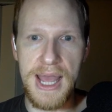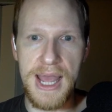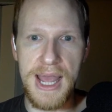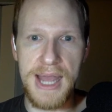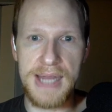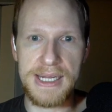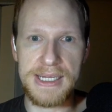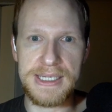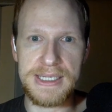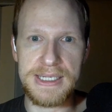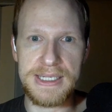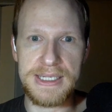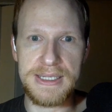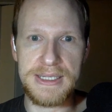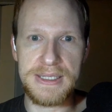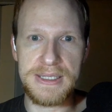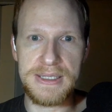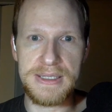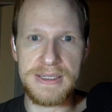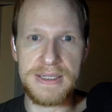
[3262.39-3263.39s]
And
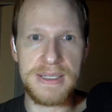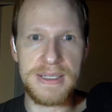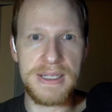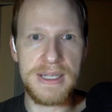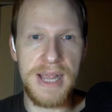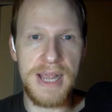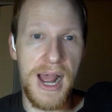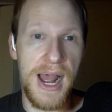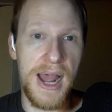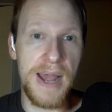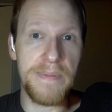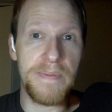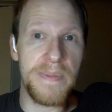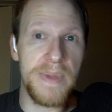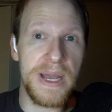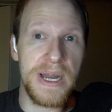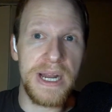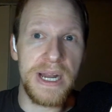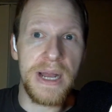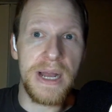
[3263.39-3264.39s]
I
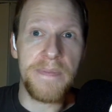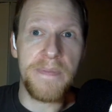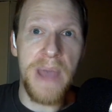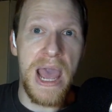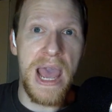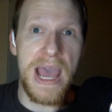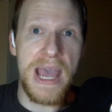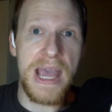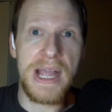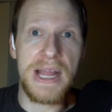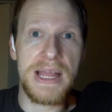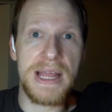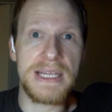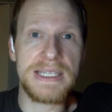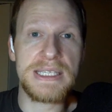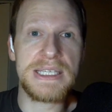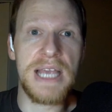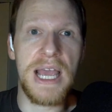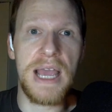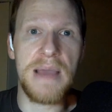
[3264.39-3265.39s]
ended up paying
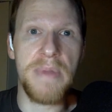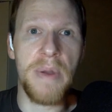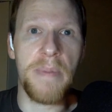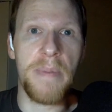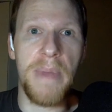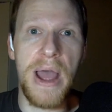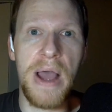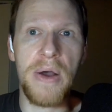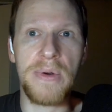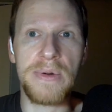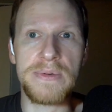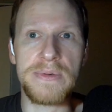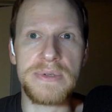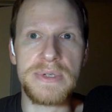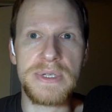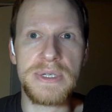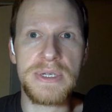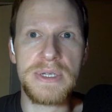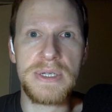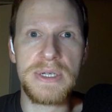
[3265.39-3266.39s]
the same
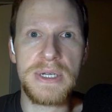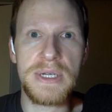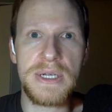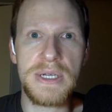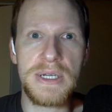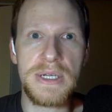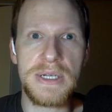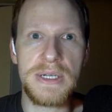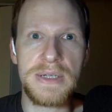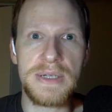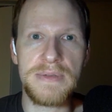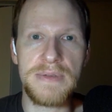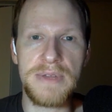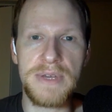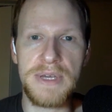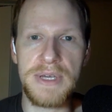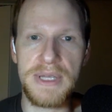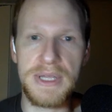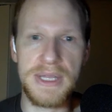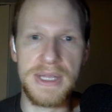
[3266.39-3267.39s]
amount.
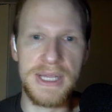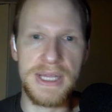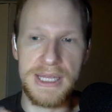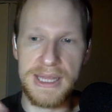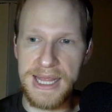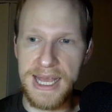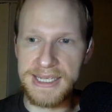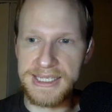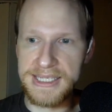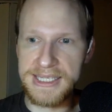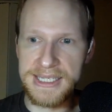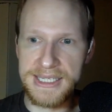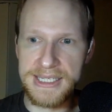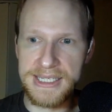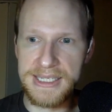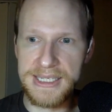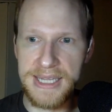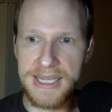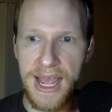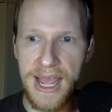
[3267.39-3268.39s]
The less
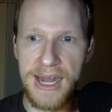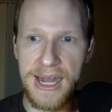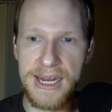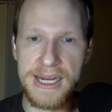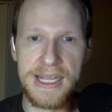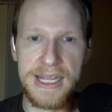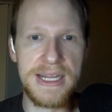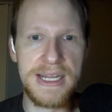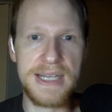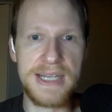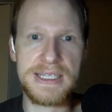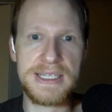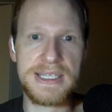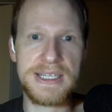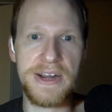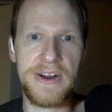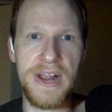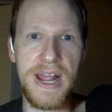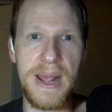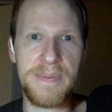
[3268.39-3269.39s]
editing
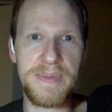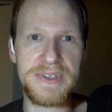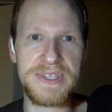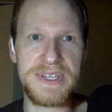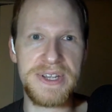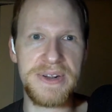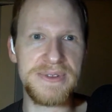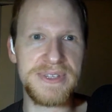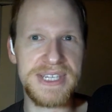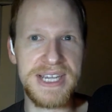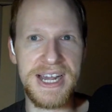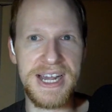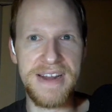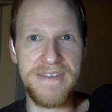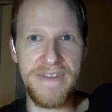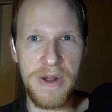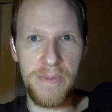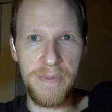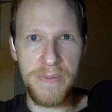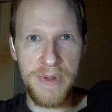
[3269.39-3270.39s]
necessary episodes
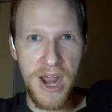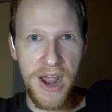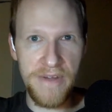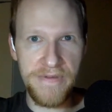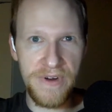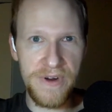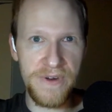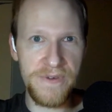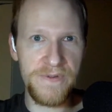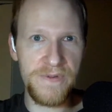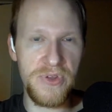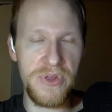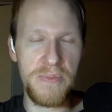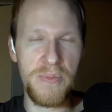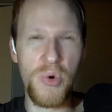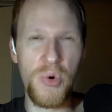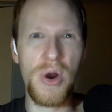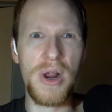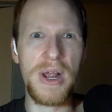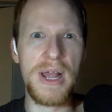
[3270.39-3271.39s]
kind of help cover for
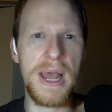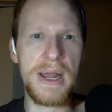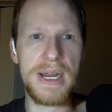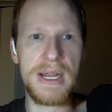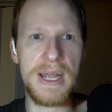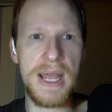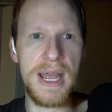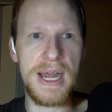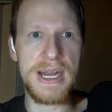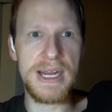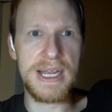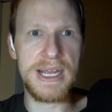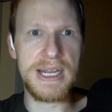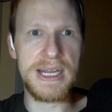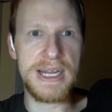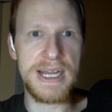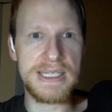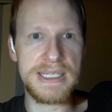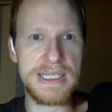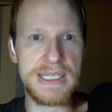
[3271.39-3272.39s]
the more
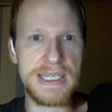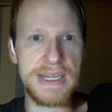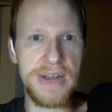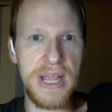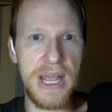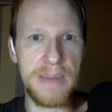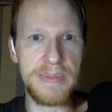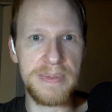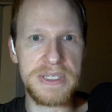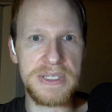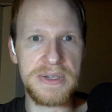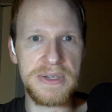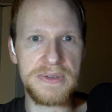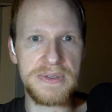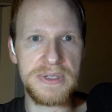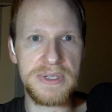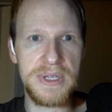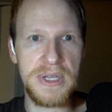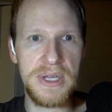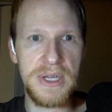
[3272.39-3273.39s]
editing necessary
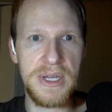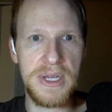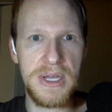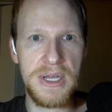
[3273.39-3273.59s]
episodes.